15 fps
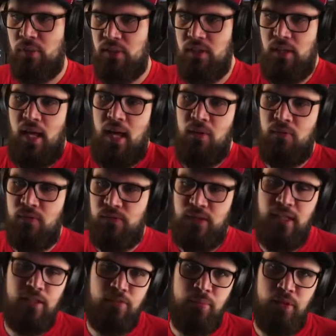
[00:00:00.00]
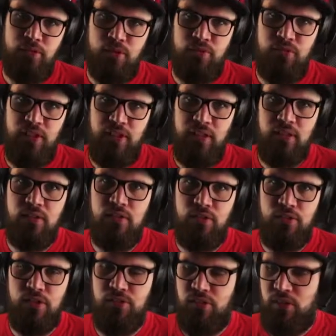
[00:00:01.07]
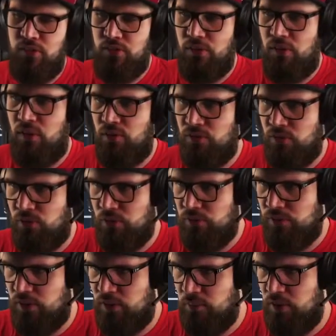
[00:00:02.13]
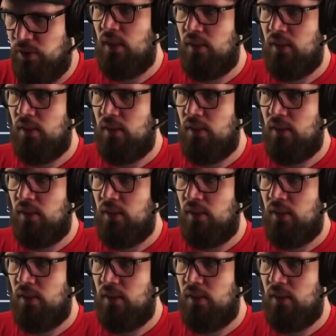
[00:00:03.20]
but I think it's most convenient to just install all 4 of them.